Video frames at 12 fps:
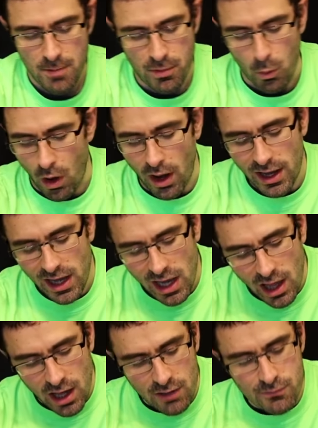But what I
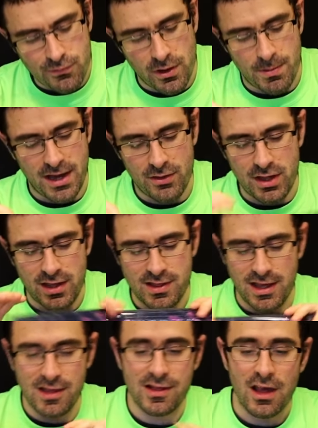love about this
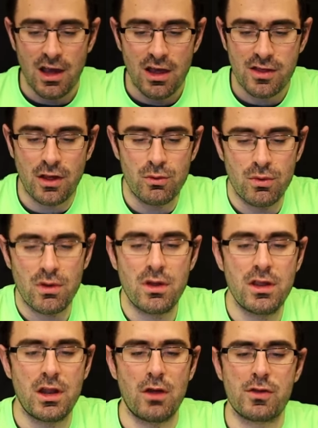is, so
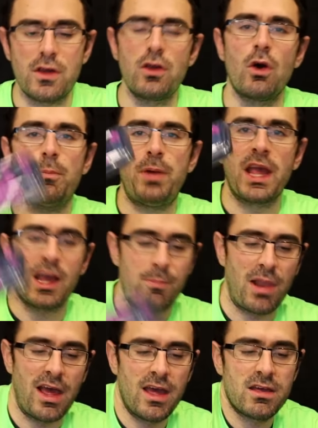you're the pink
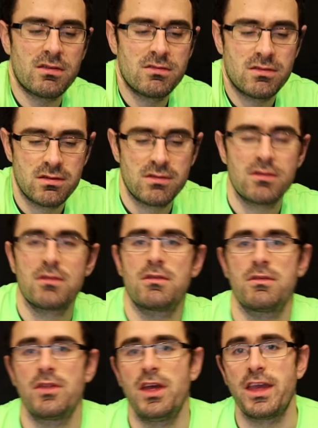player,
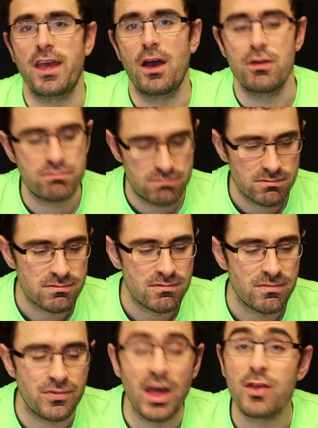there you go.
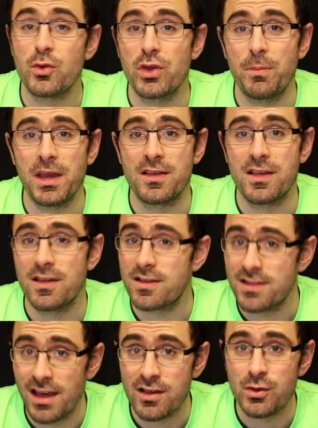There's all your pieces,
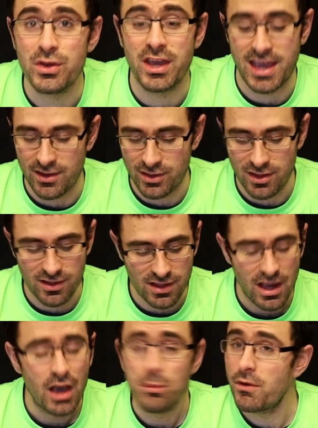there's all your counters.
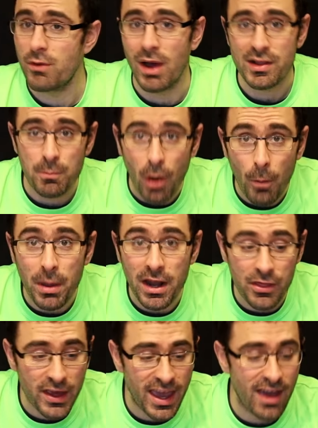We've not had to pop
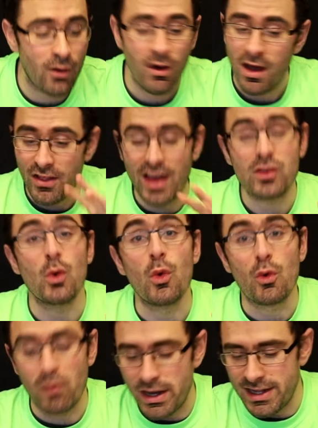anything out, that's
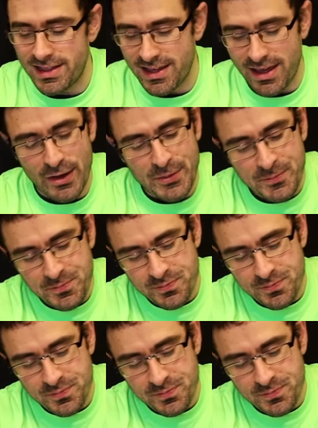all ready to go.